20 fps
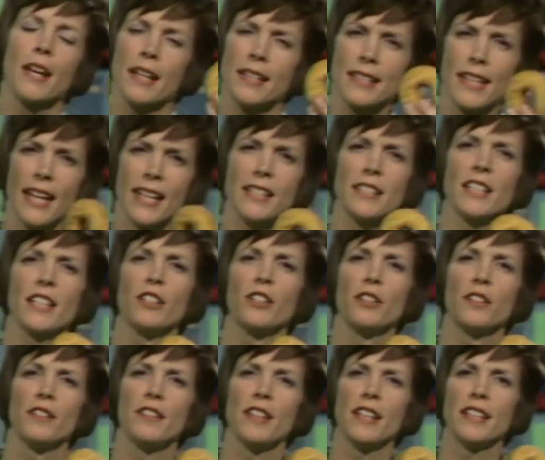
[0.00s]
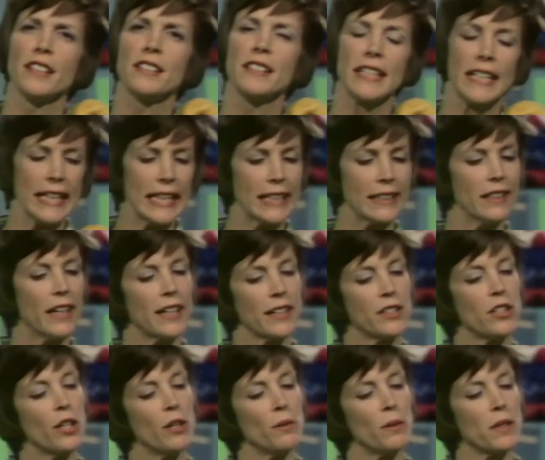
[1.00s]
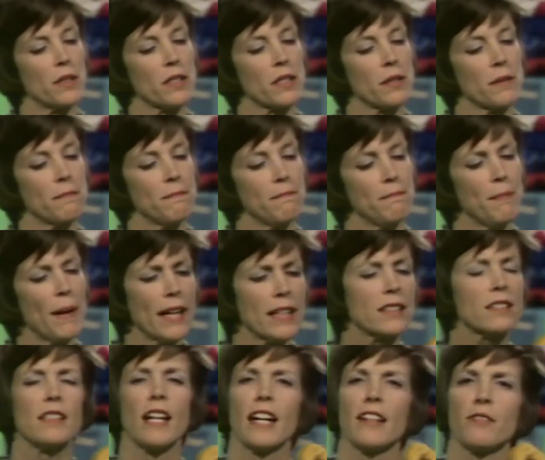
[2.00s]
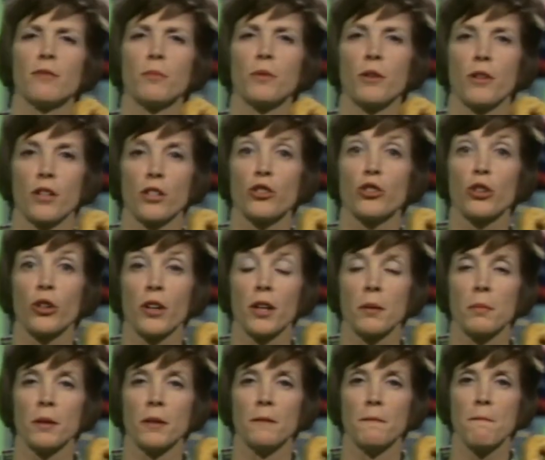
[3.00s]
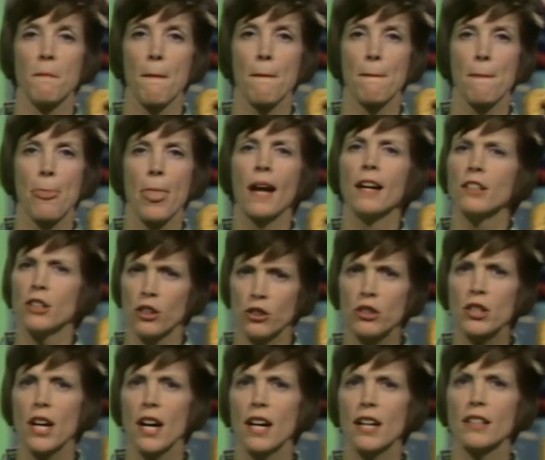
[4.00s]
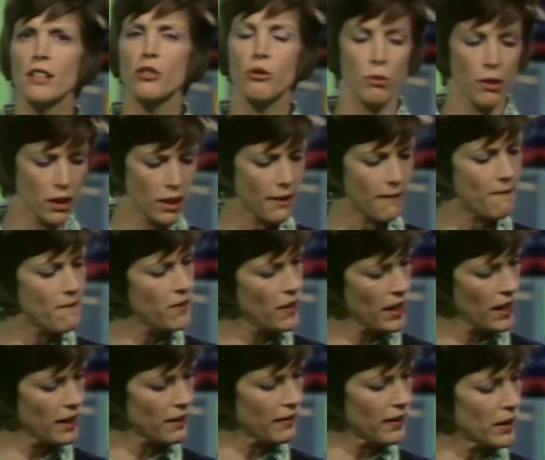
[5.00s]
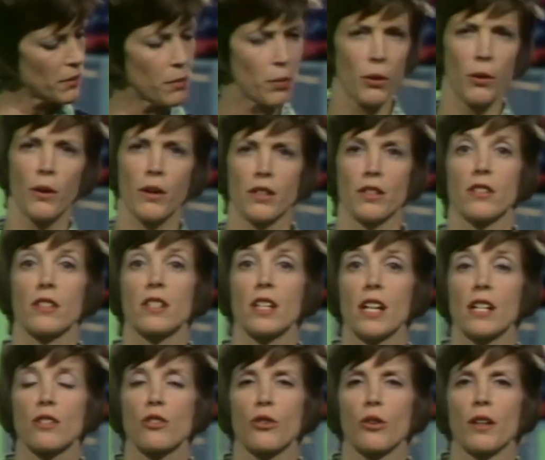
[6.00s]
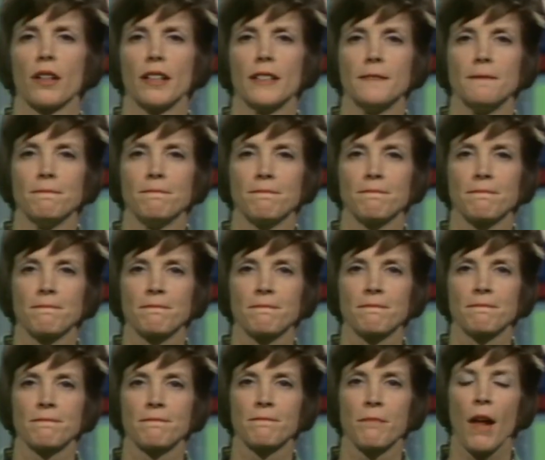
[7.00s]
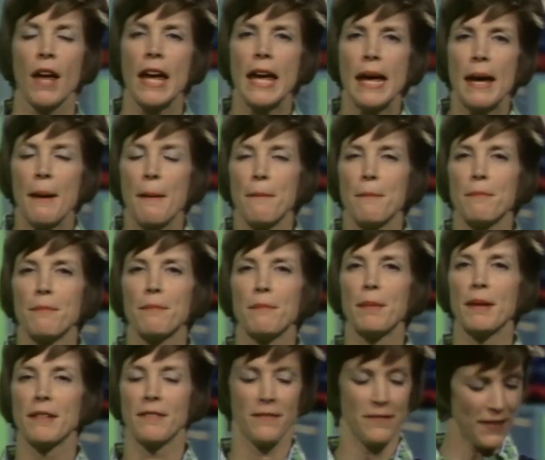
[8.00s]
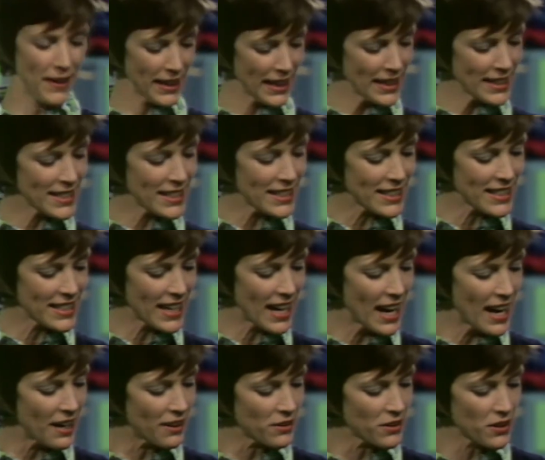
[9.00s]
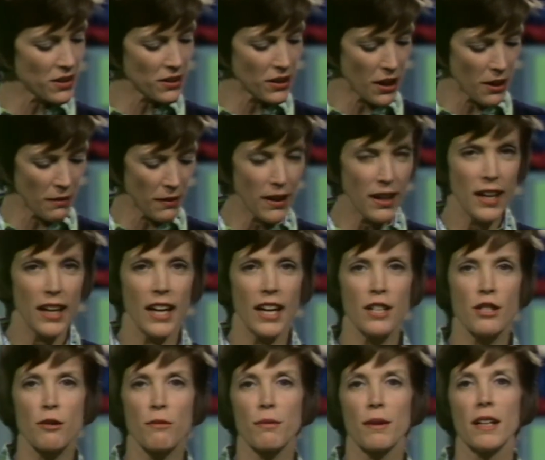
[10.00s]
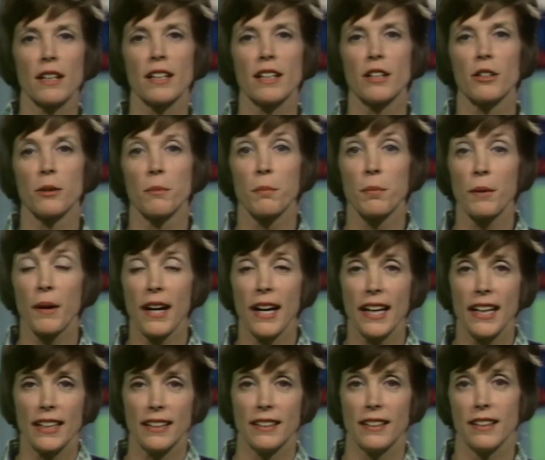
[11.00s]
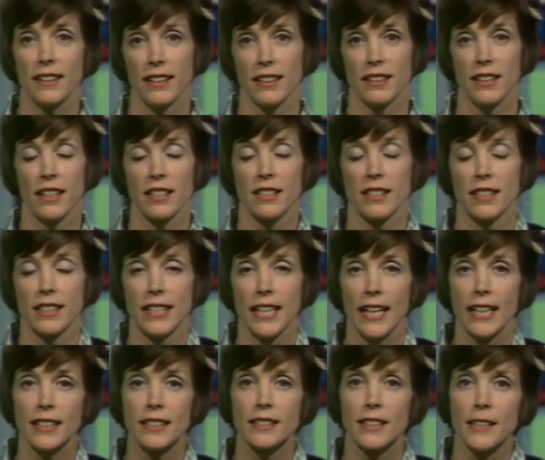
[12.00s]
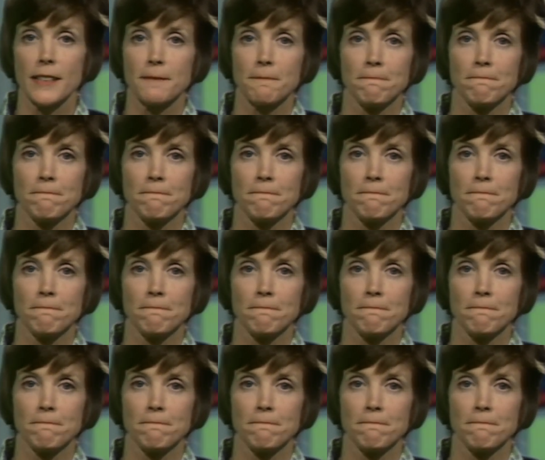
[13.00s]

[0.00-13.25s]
Tasting good things to eat, like donuts, makes life more enjoyable. Your tongue is really a very important sense organ. But funny as it sounds, you know, it's really your brain that does the tasting.